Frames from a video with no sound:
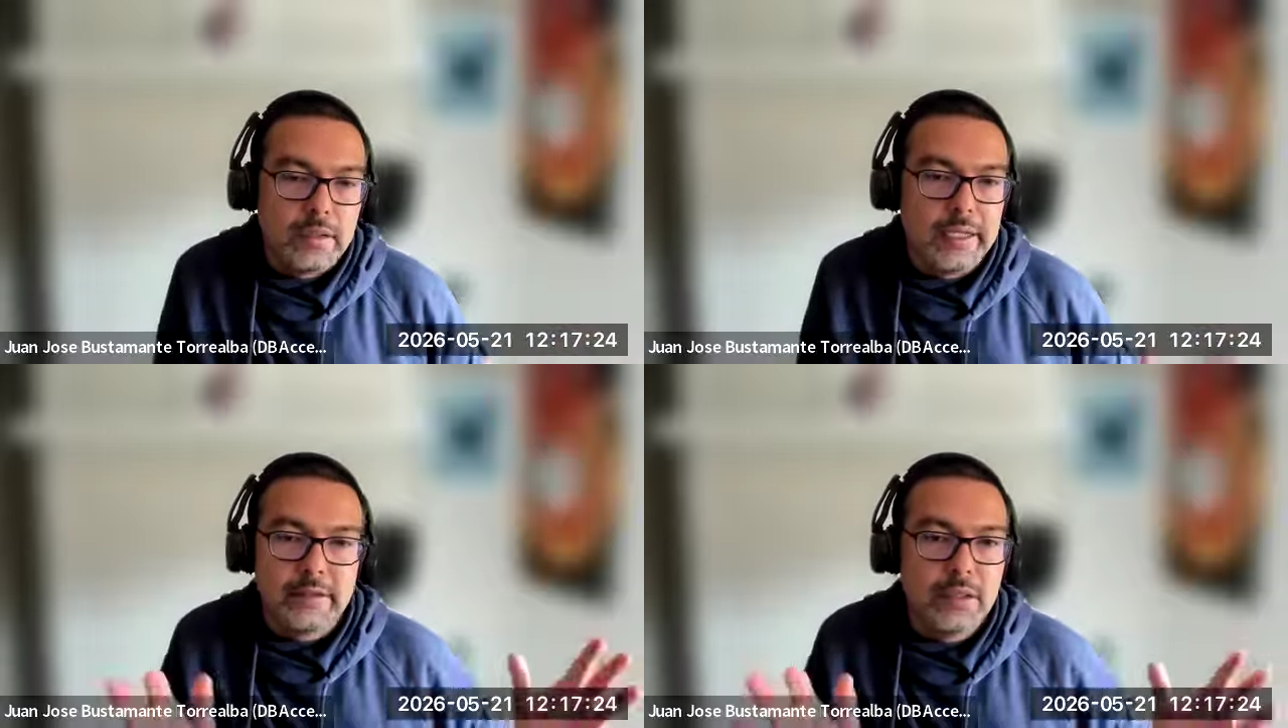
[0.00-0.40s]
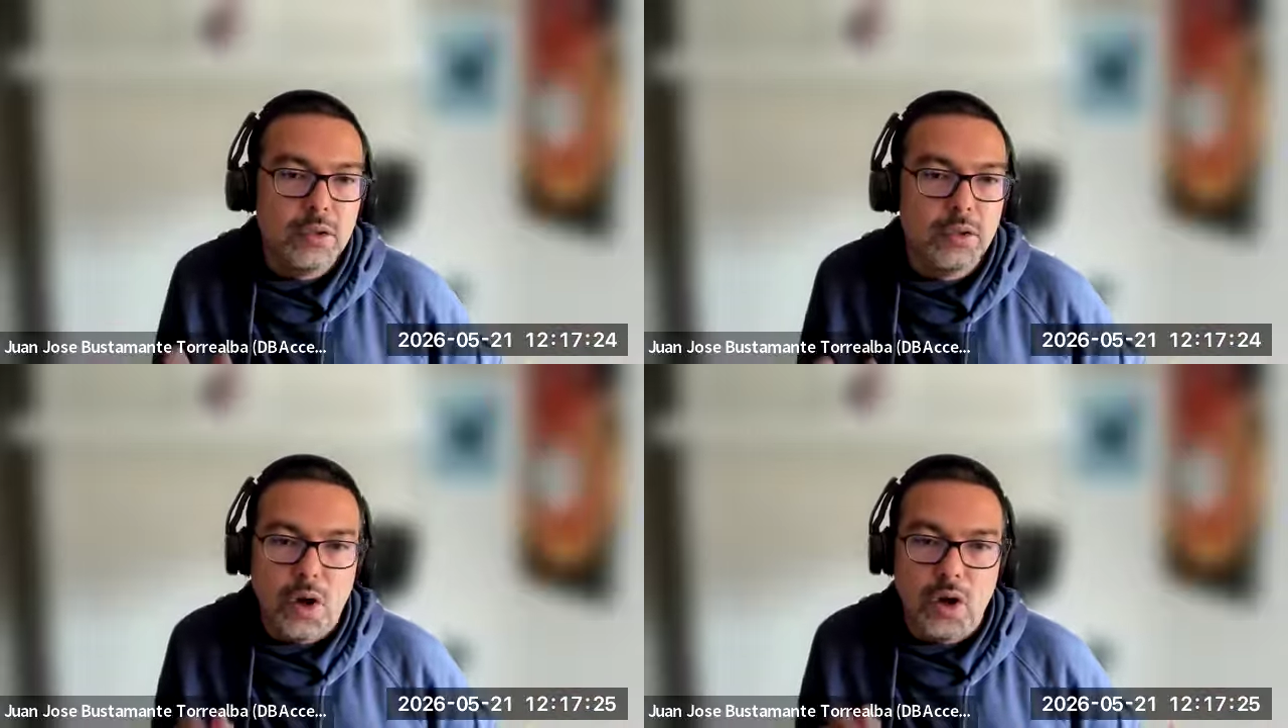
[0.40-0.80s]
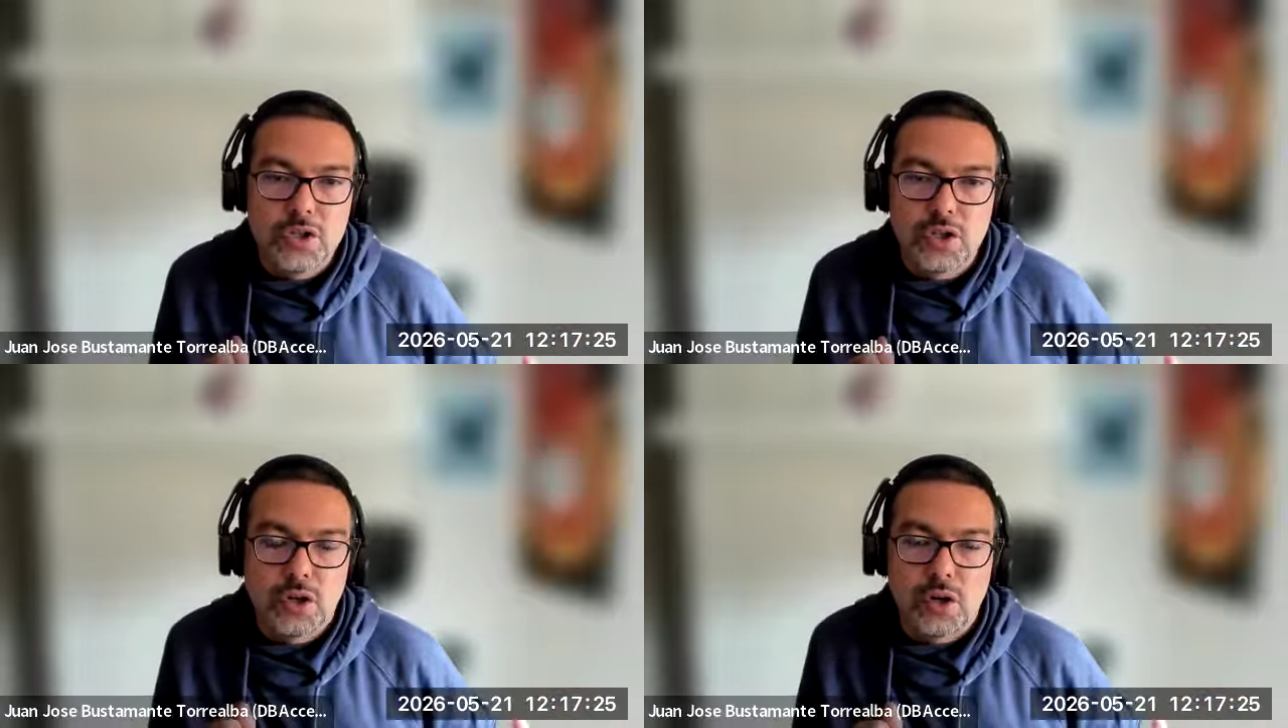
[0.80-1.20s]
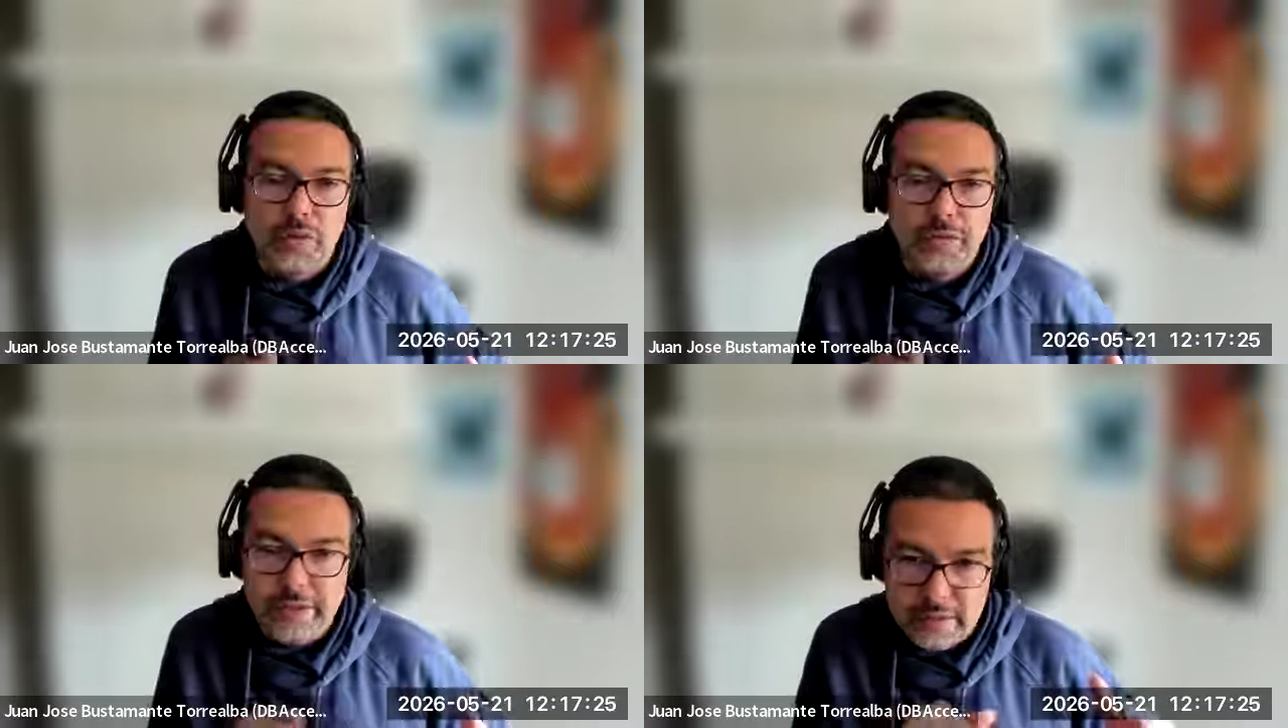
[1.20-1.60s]
this new launcher
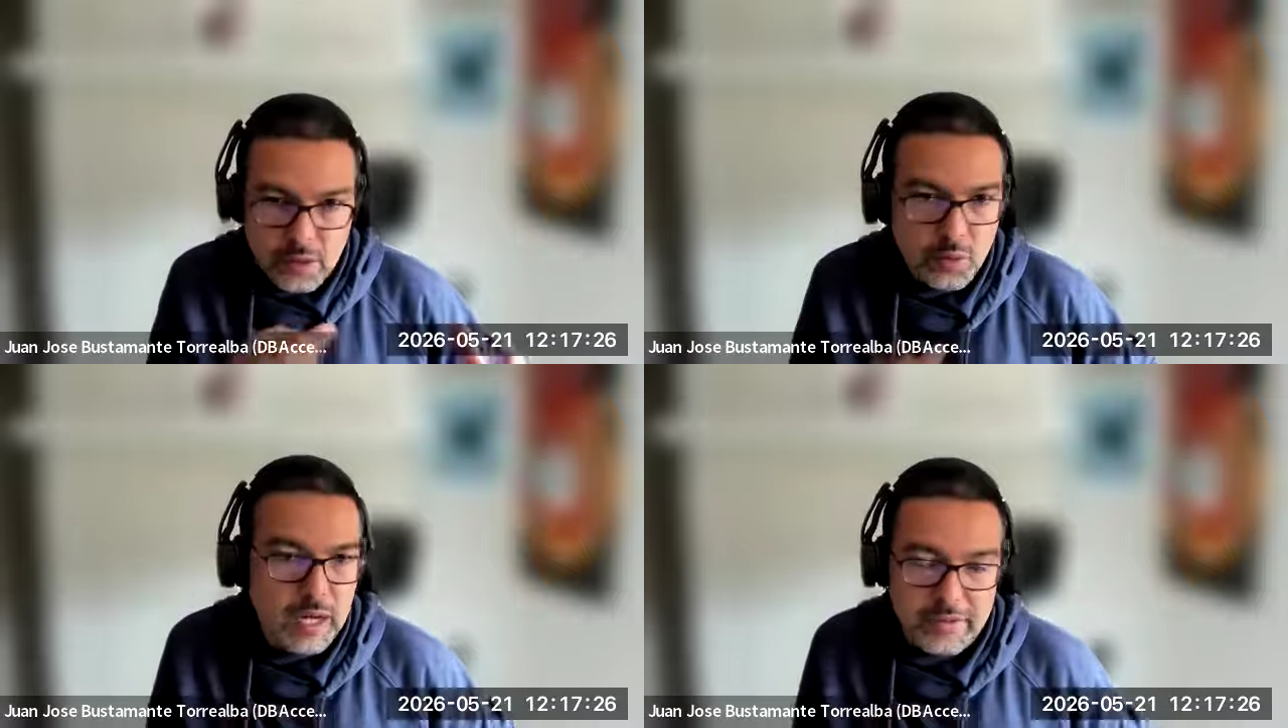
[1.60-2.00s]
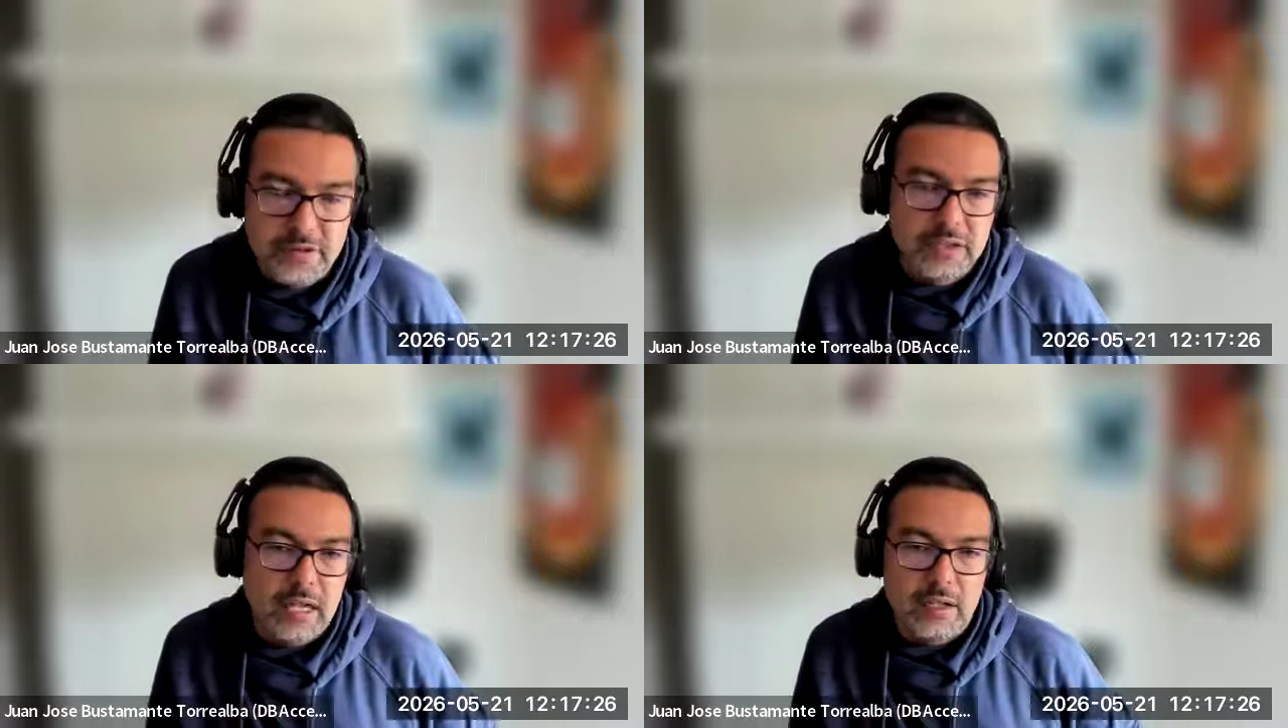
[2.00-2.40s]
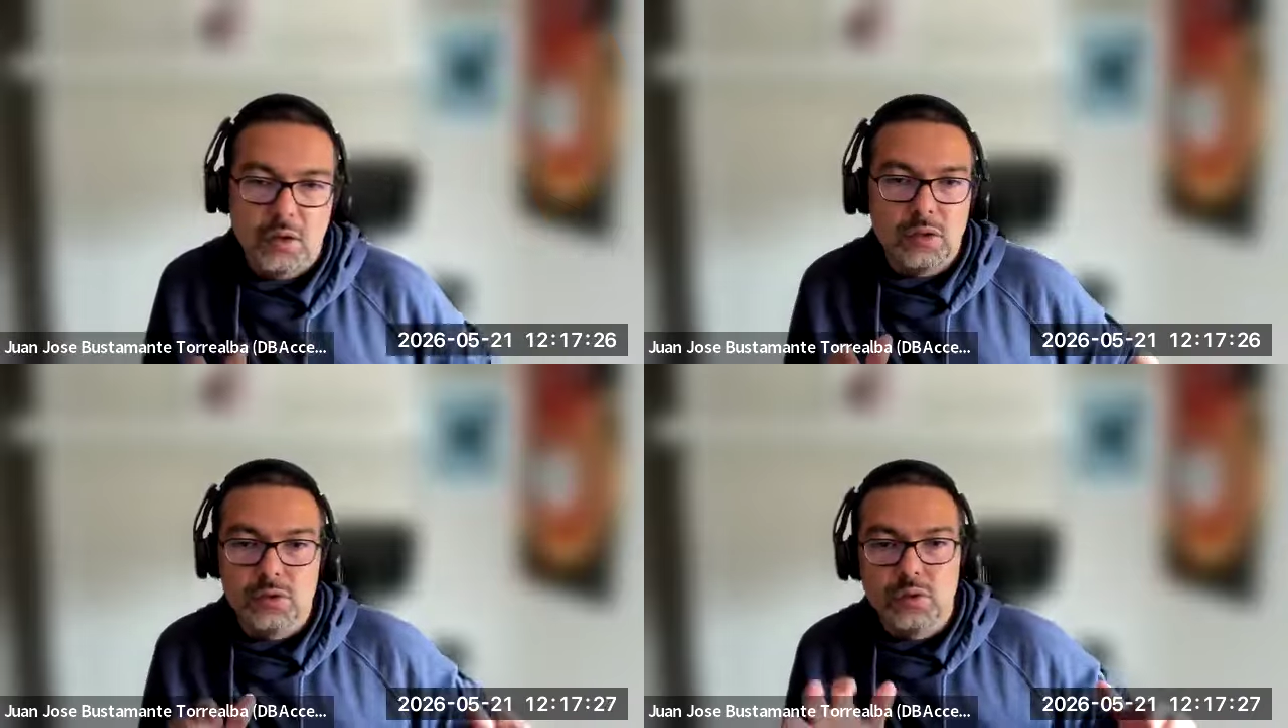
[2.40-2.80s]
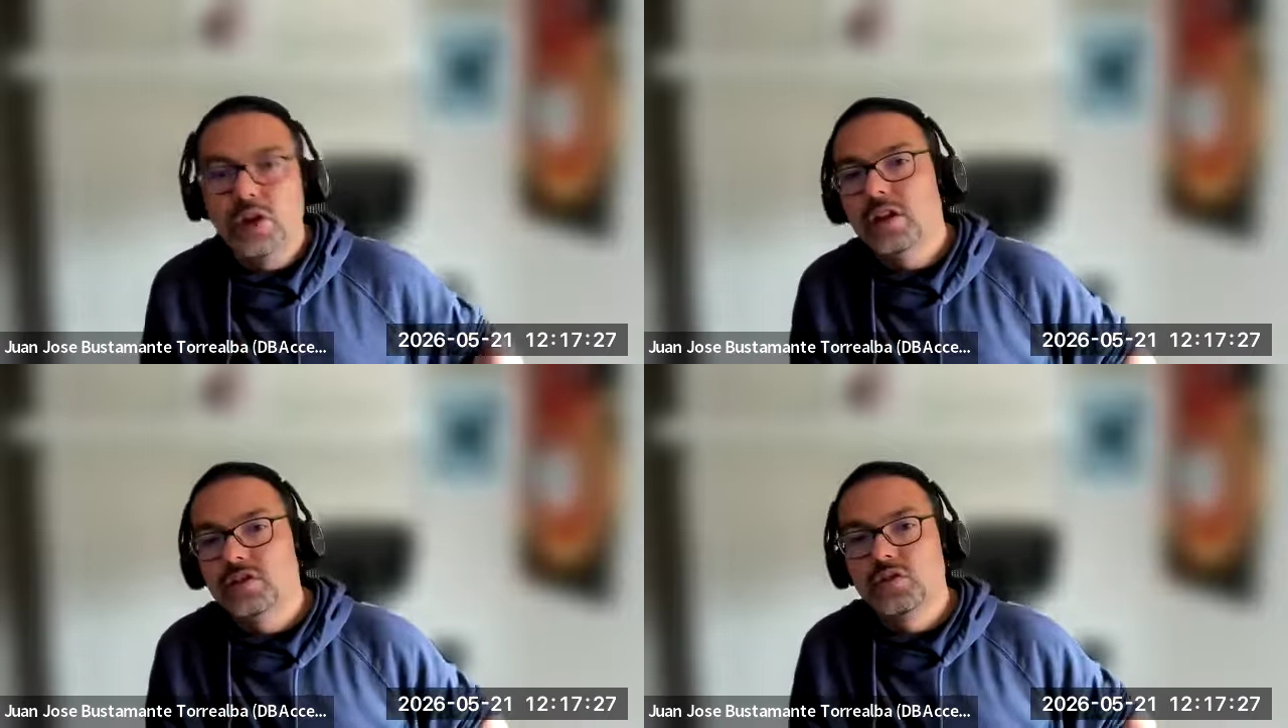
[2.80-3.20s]
or this new life cycle do
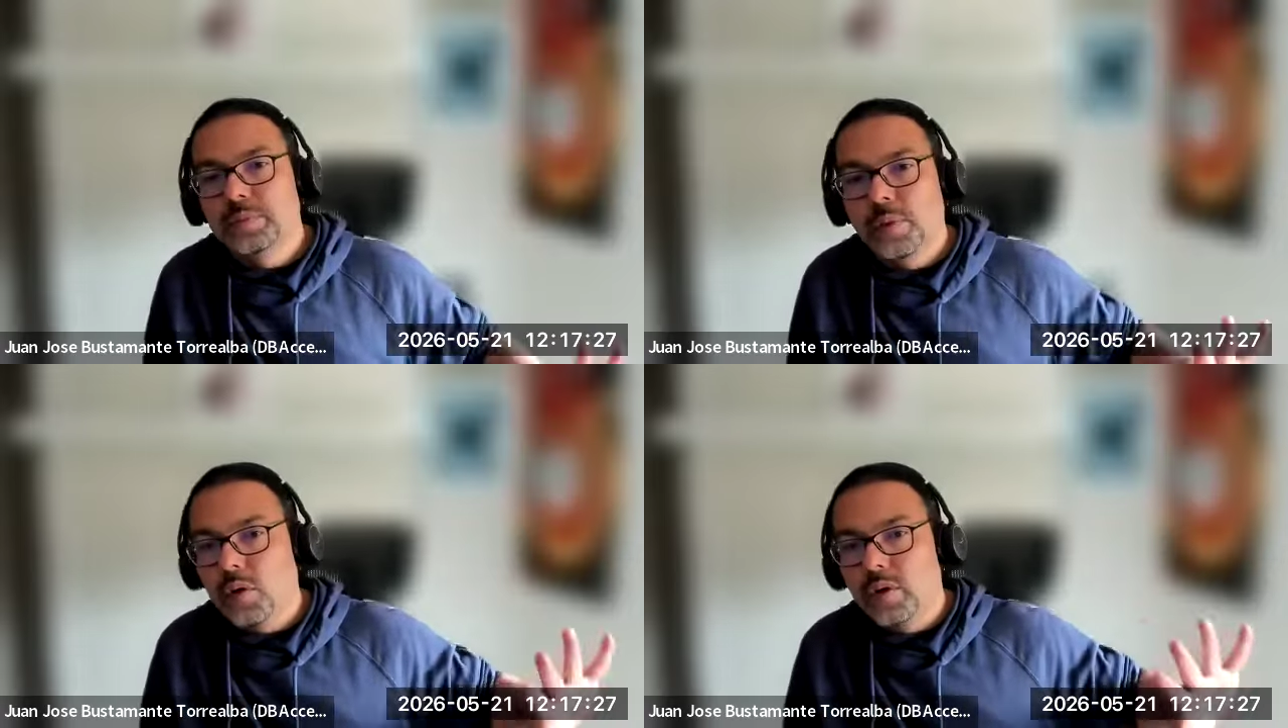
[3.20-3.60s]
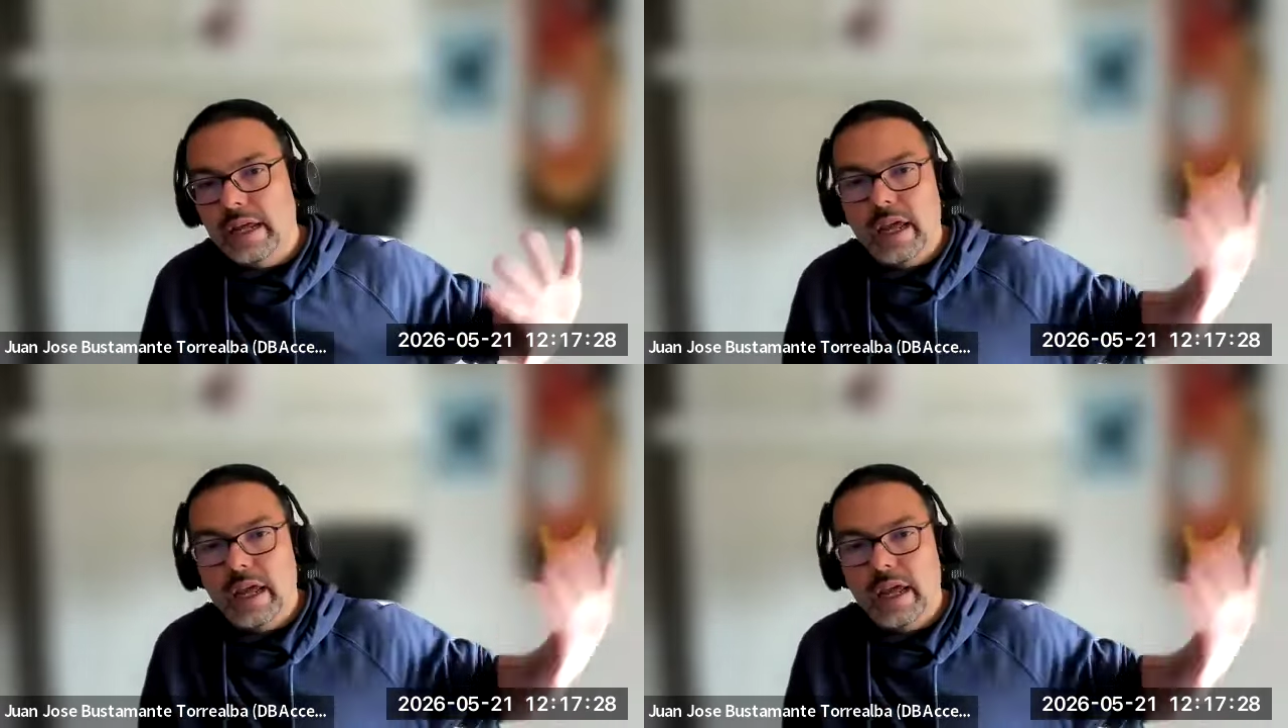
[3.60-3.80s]
not support